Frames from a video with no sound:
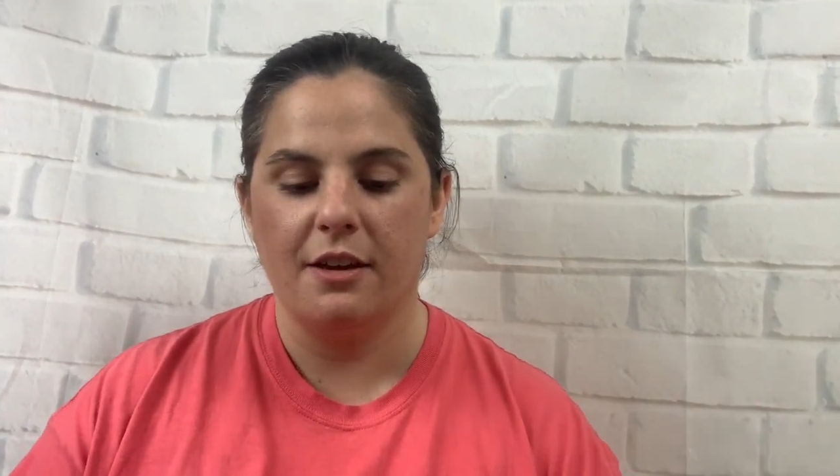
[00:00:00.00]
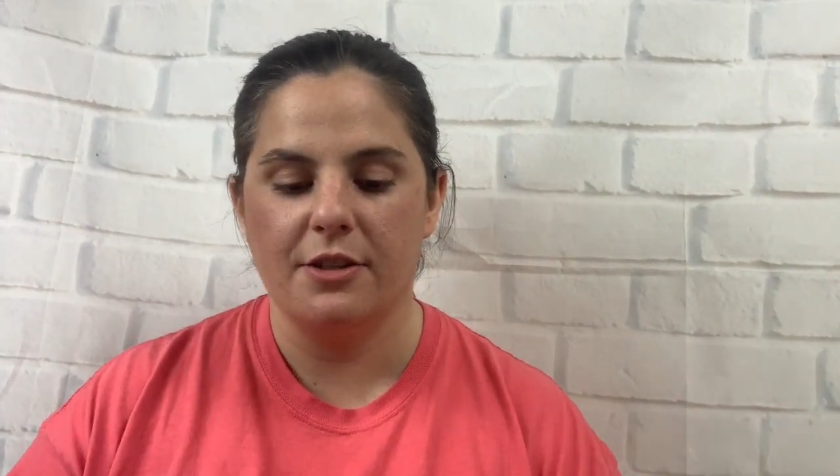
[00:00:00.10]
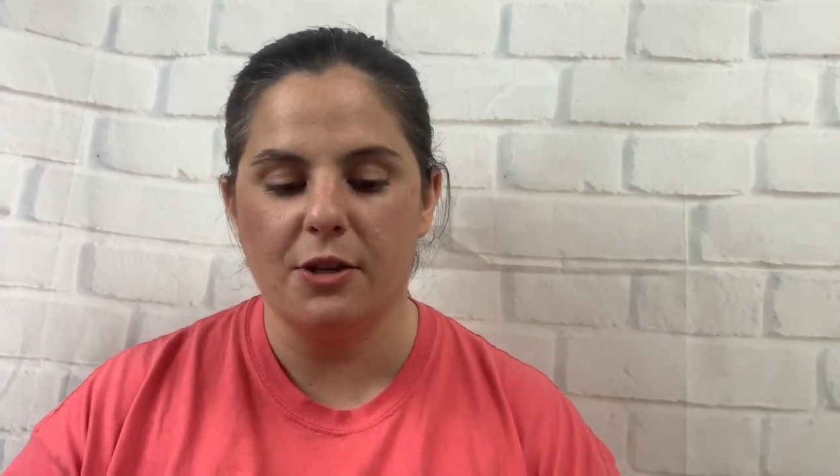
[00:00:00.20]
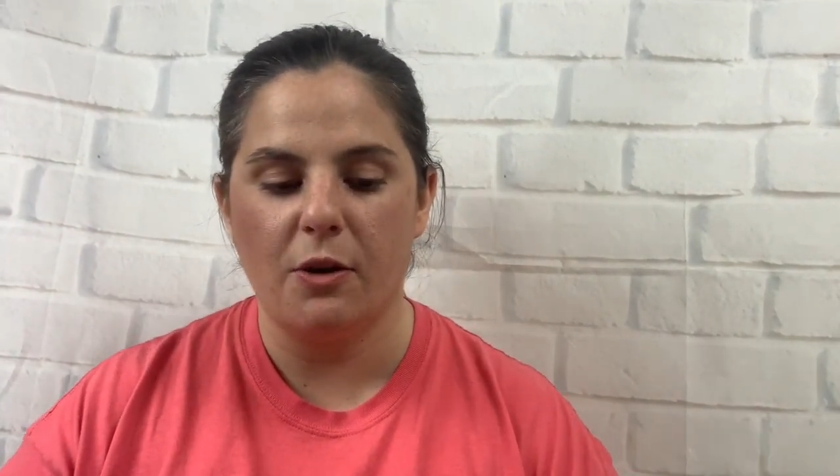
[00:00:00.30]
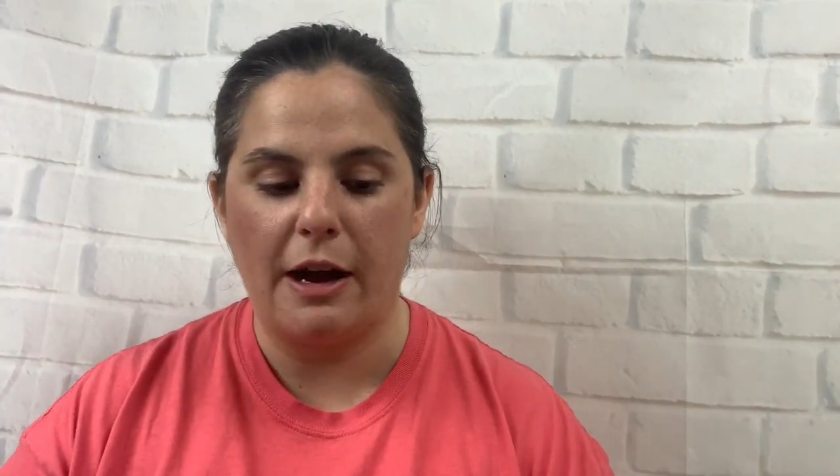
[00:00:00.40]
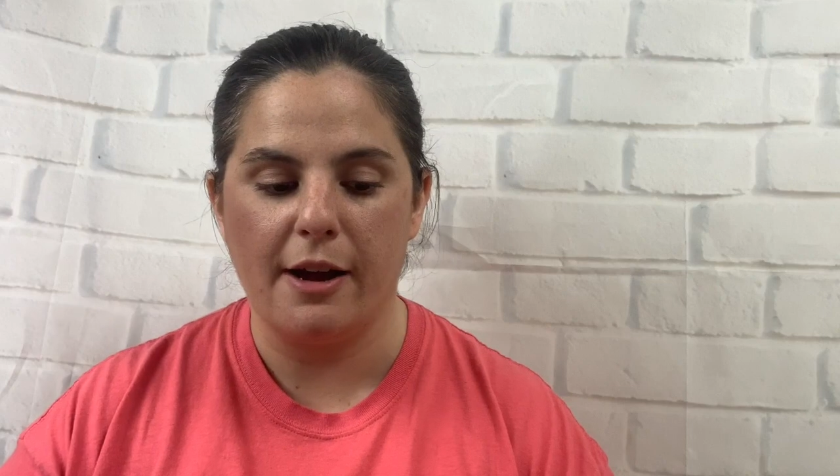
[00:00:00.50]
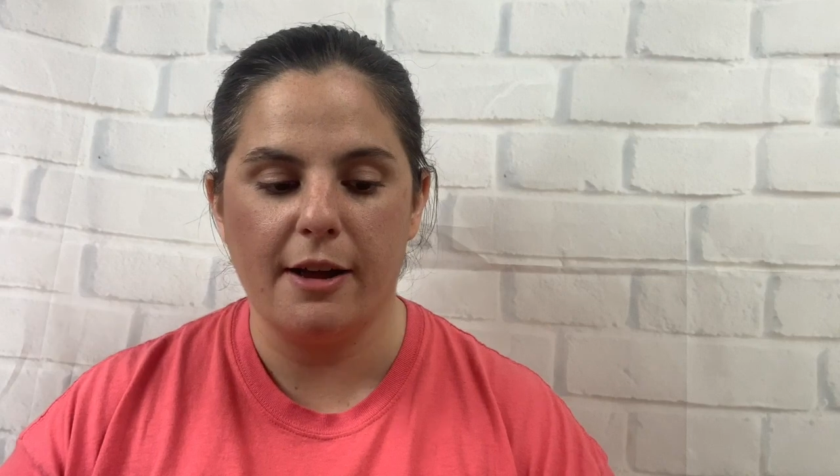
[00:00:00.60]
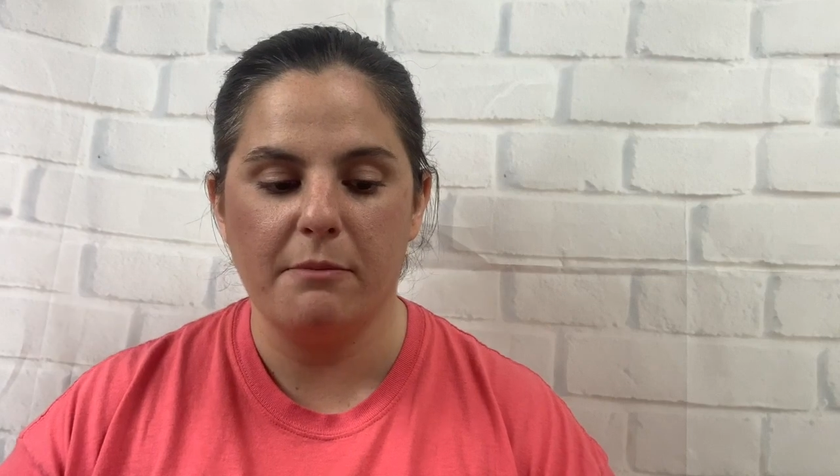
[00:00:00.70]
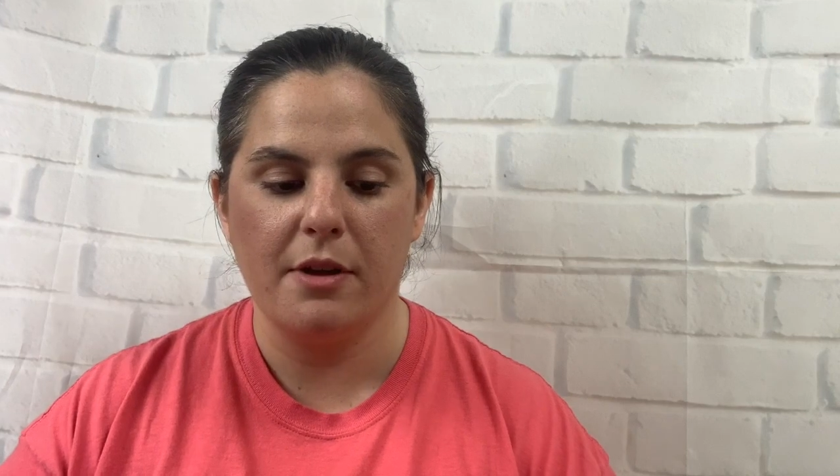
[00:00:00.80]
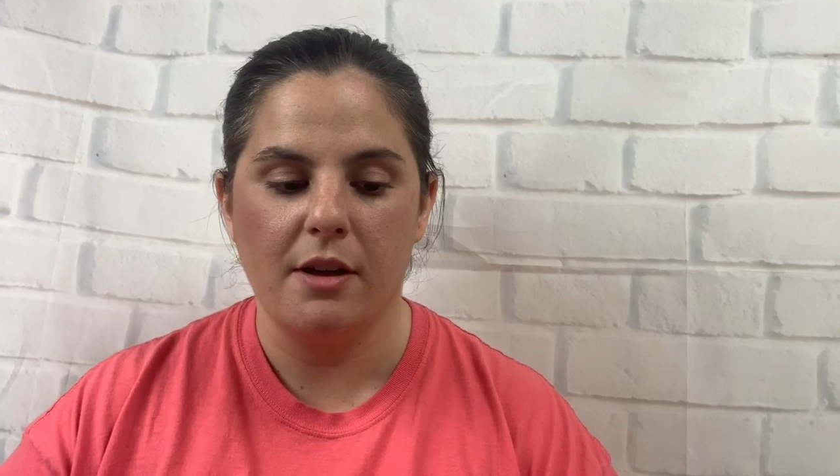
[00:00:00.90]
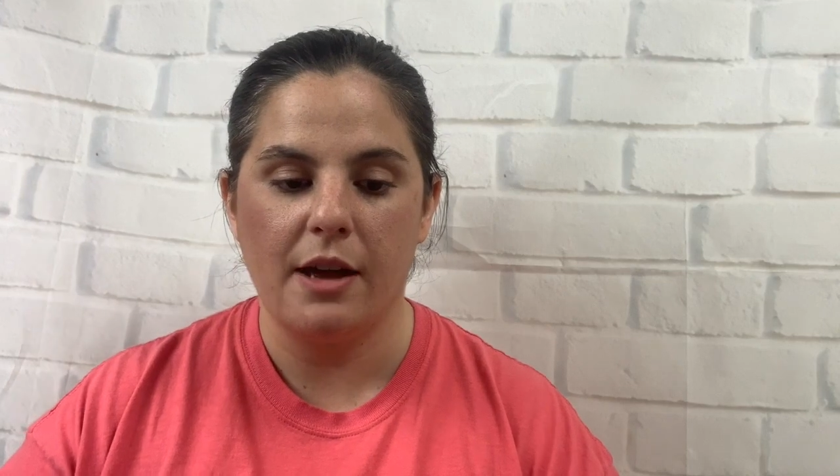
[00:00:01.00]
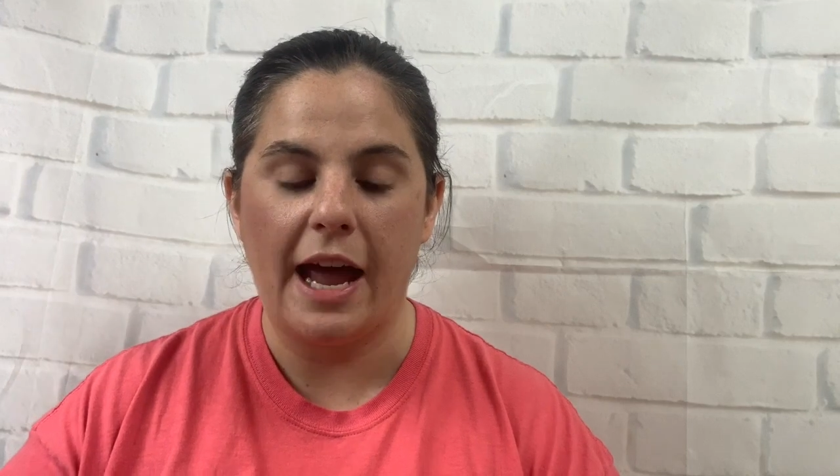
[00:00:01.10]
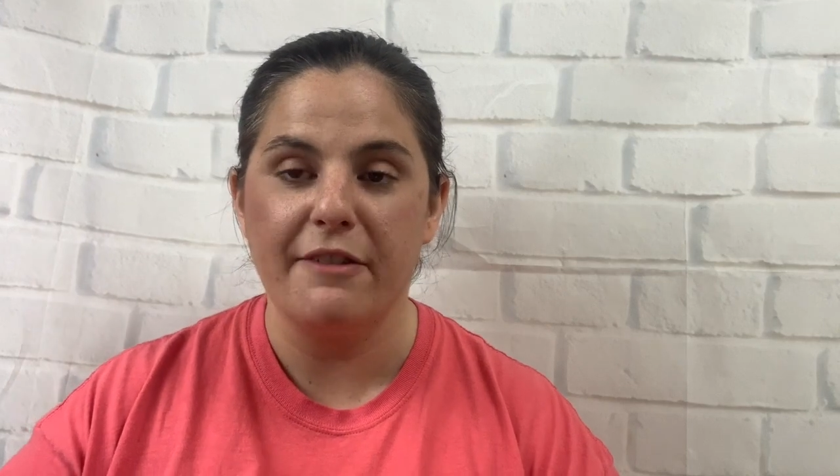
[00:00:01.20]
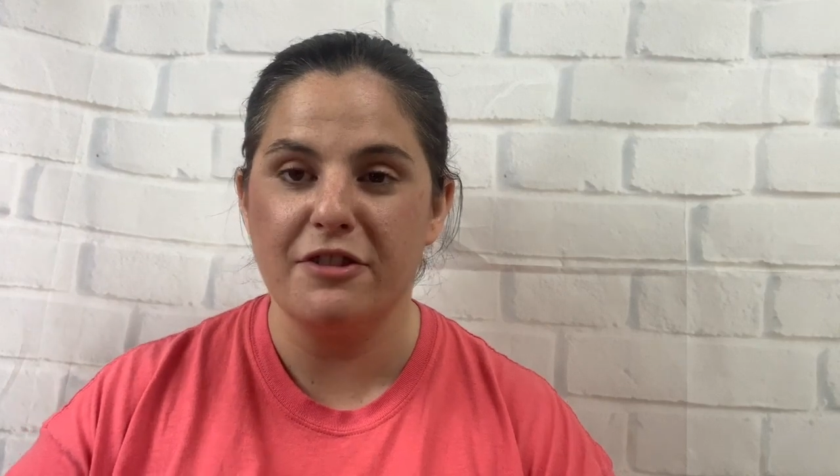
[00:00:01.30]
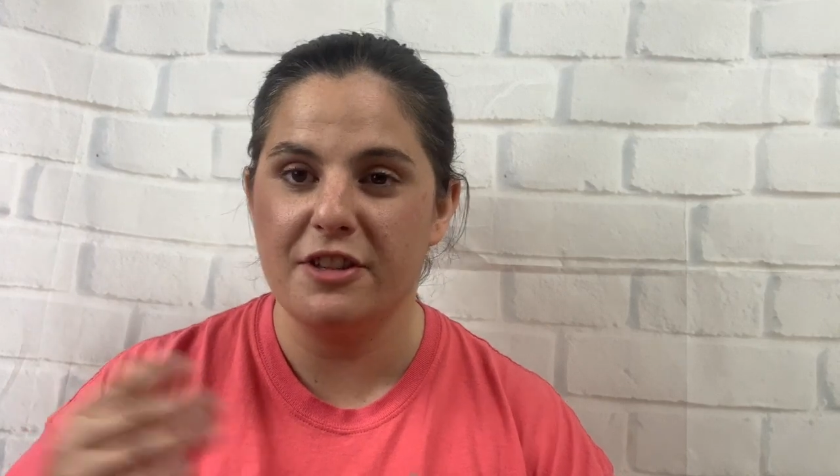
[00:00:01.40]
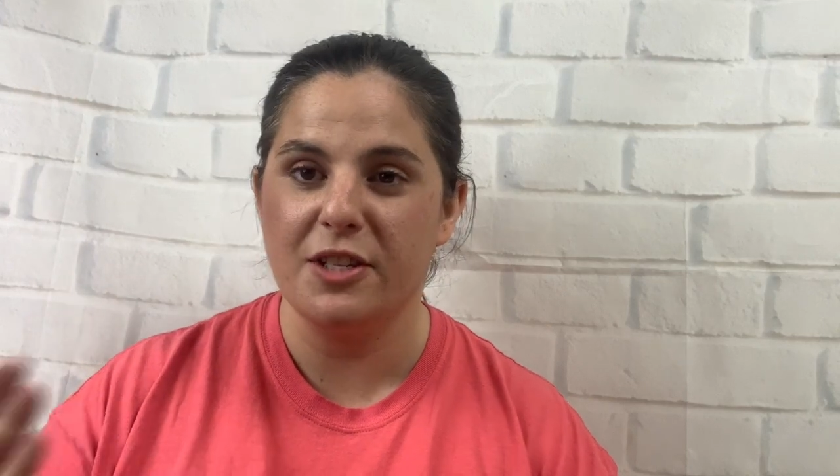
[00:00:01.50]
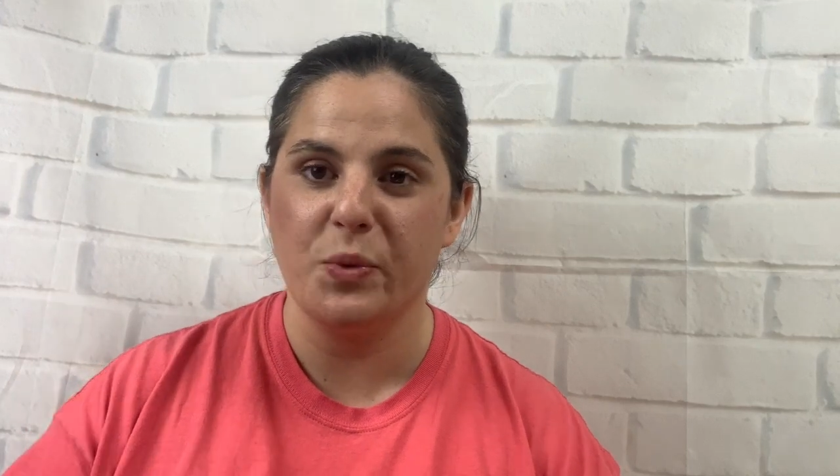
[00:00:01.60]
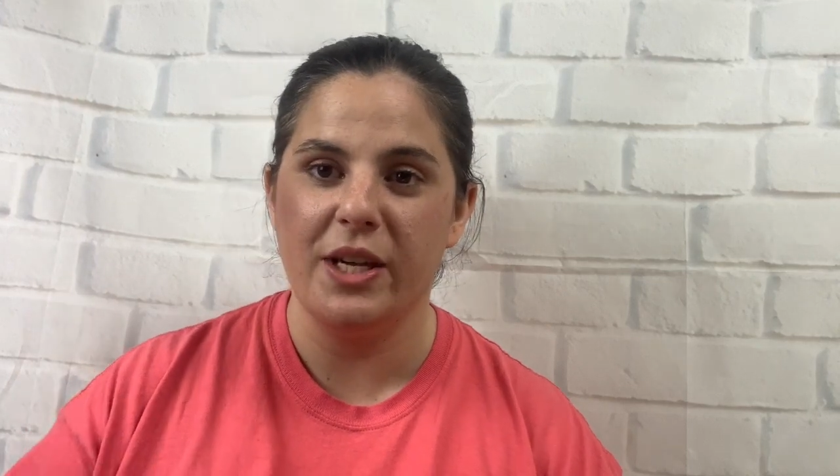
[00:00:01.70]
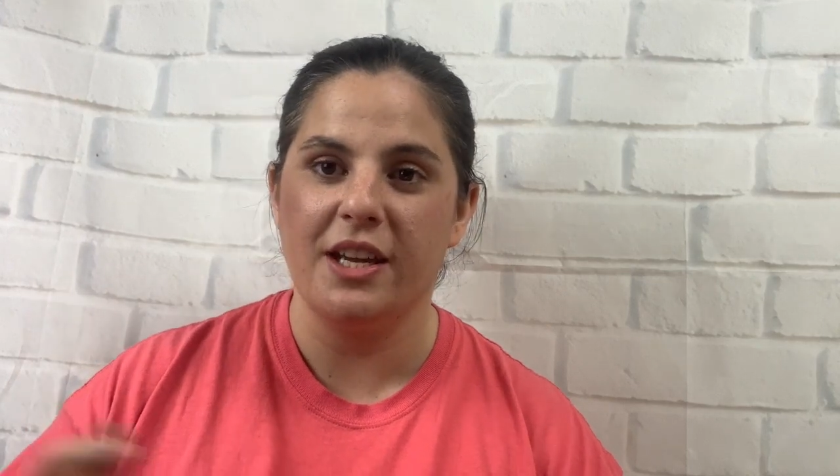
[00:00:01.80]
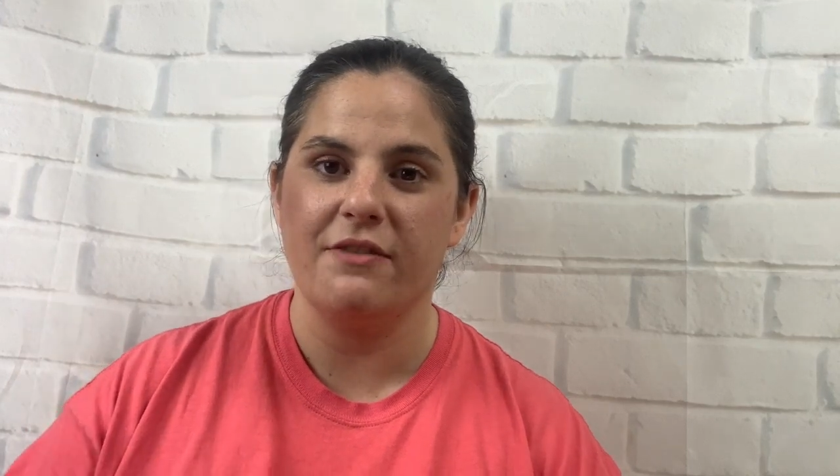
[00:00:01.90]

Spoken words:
So after this week,